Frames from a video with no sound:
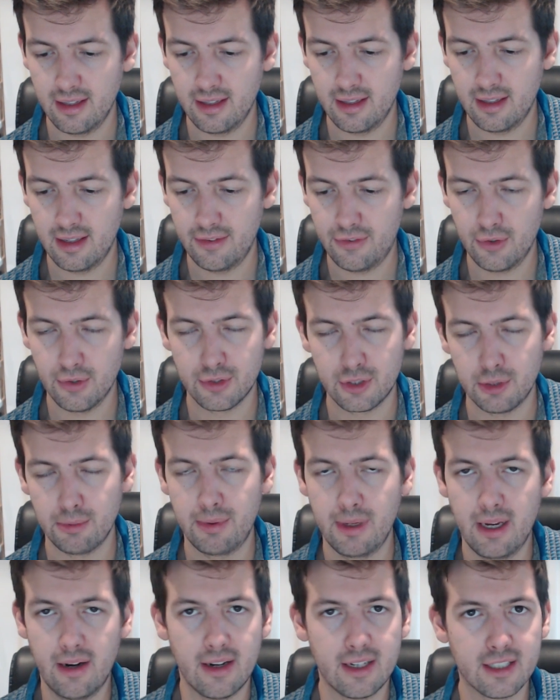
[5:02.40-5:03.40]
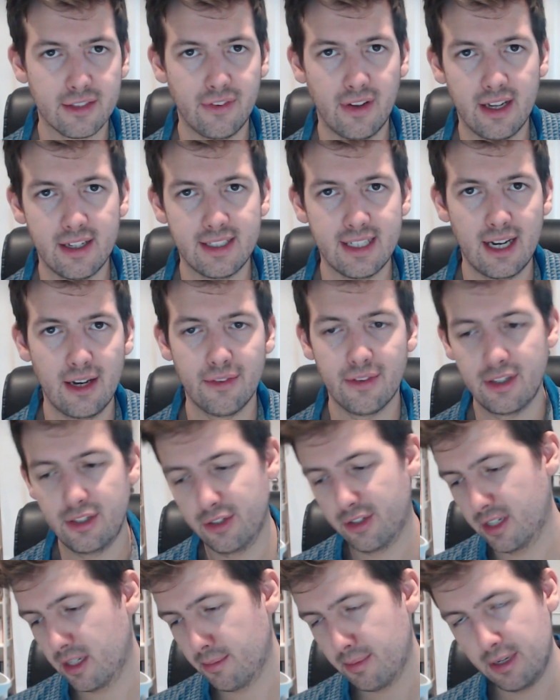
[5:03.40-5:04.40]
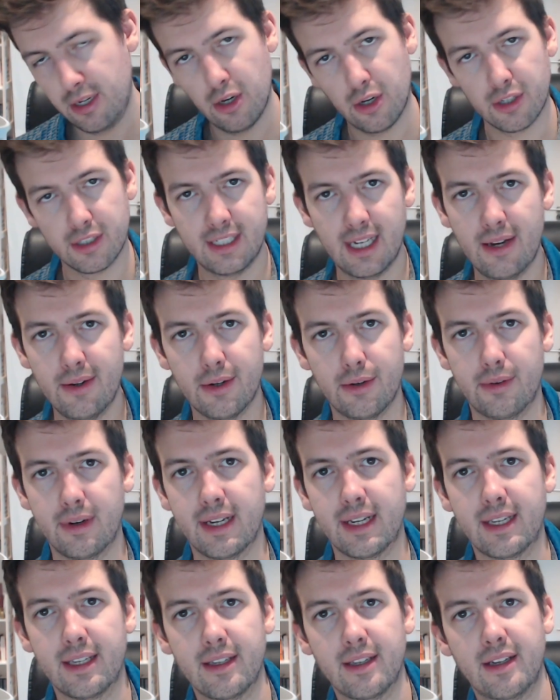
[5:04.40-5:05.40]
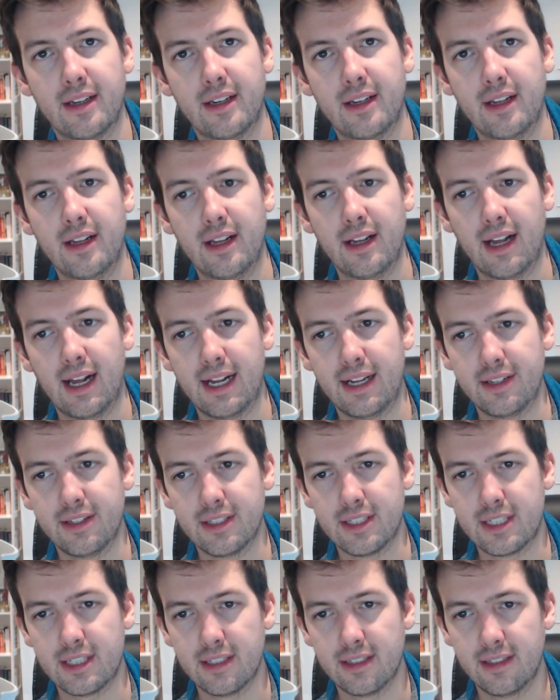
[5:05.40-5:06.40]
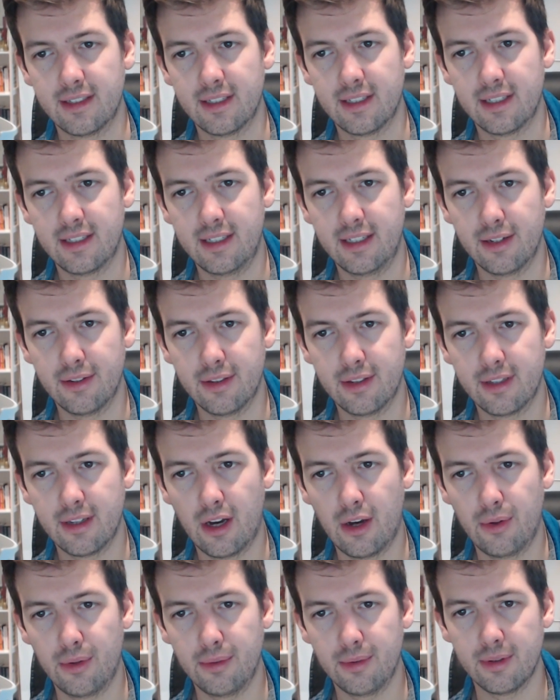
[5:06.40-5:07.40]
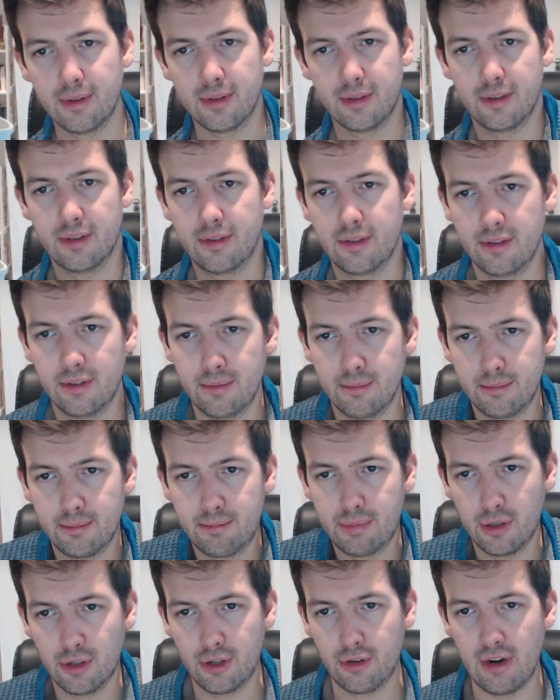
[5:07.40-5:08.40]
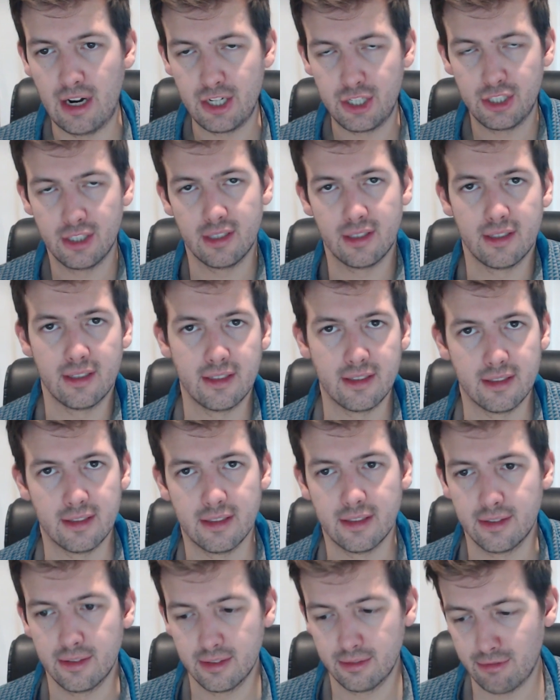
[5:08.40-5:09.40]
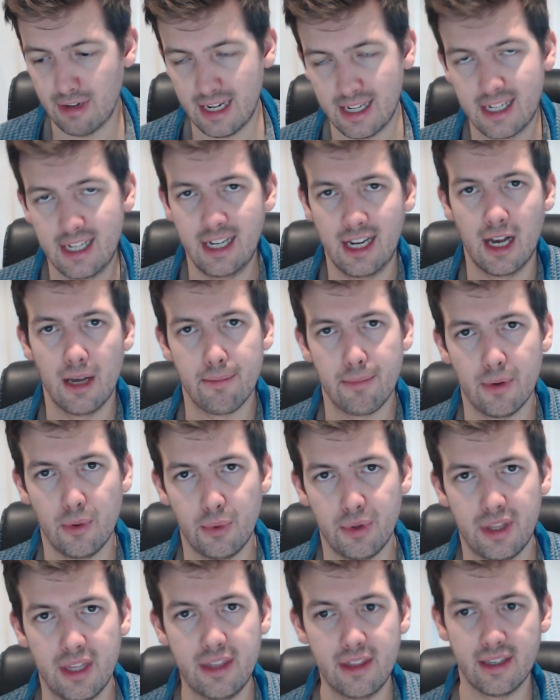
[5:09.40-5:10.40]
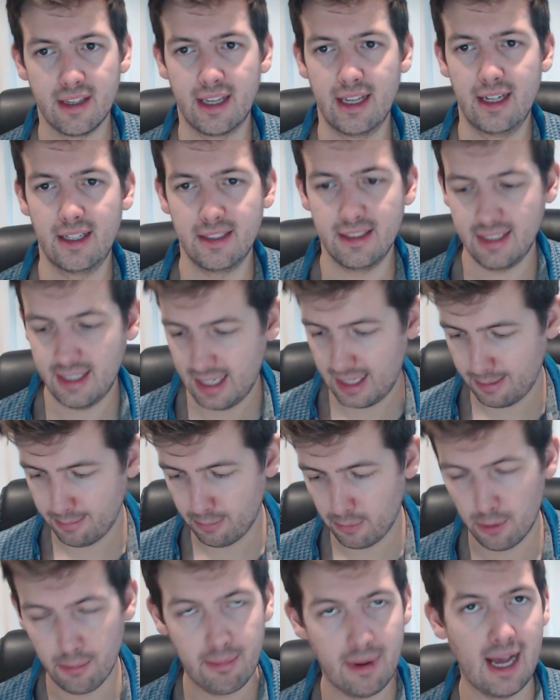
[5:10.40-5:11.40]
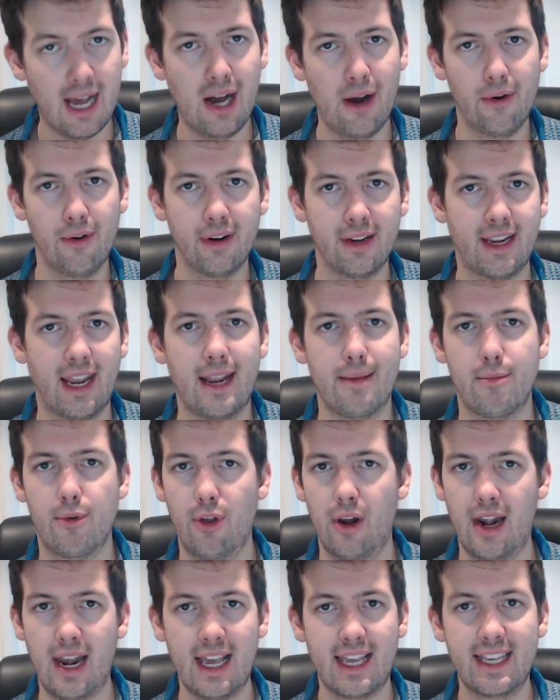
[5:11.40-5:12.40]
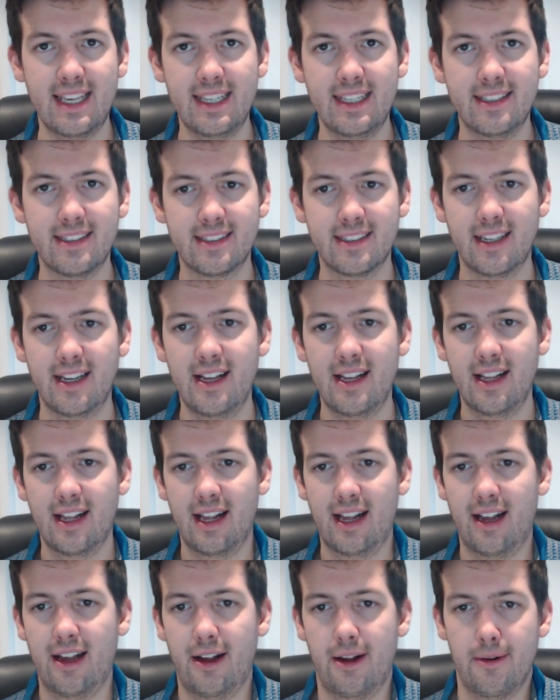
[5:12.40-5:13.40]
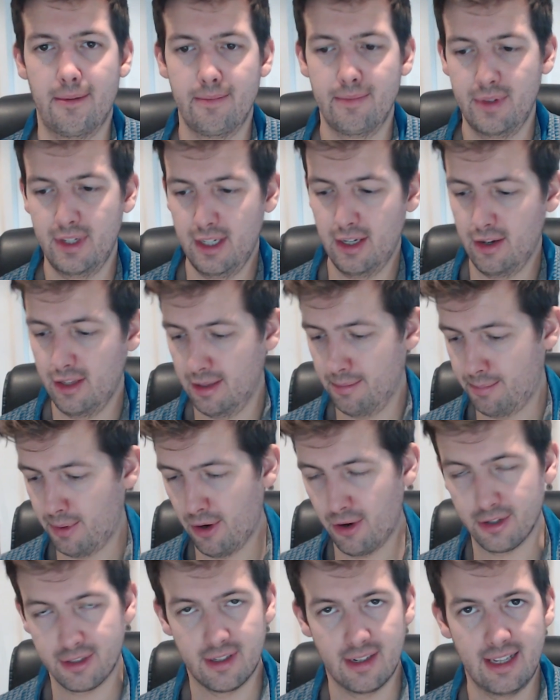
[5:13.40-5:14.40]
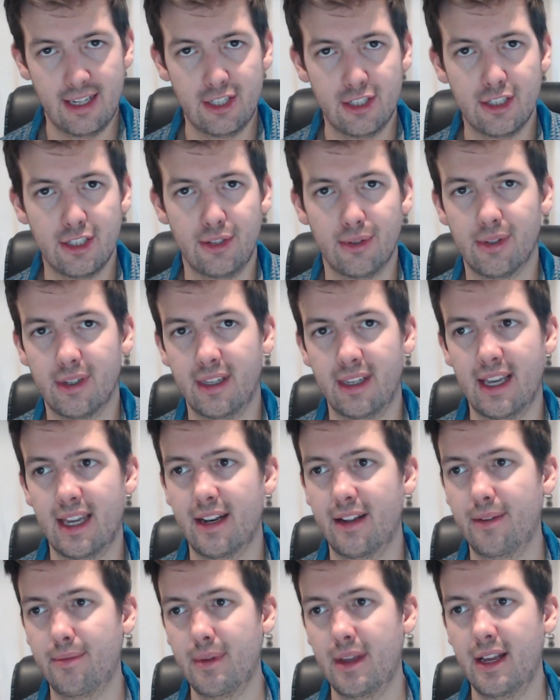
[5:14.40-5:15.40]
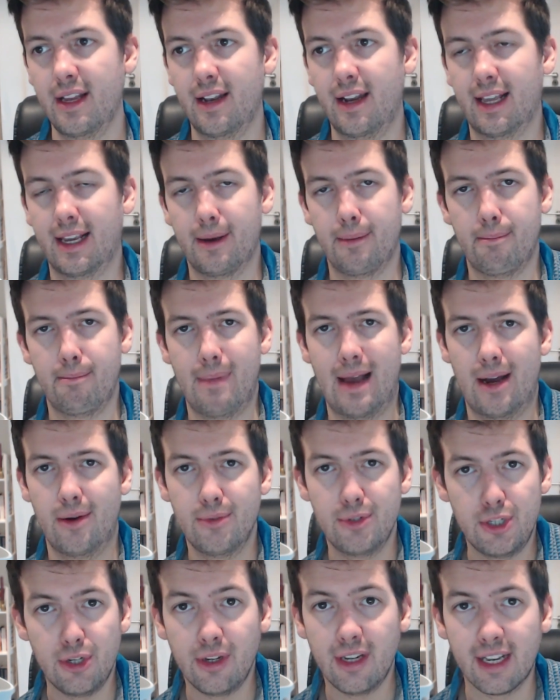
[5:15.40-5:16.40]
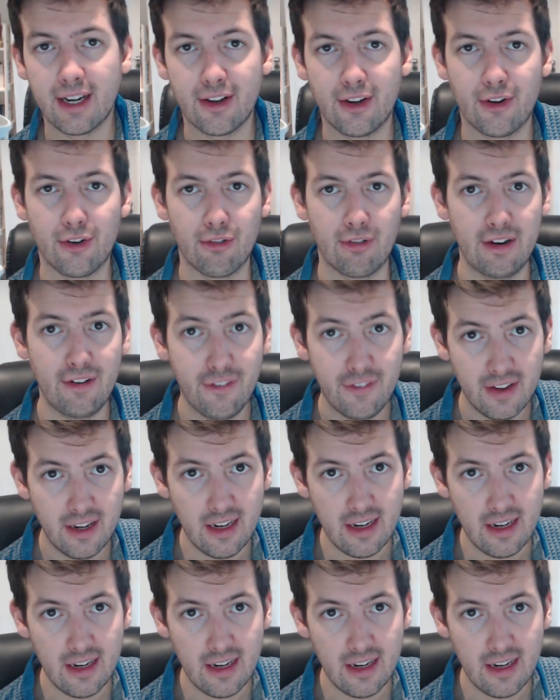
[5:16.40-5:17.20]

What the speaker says: if your superiors find out, then you're going to be knocked down a rank. And the whole progression and ranking up within the guild and getting more power and getting more lackeys. In the Boros Legion, you can get a mount, you can get a griffin.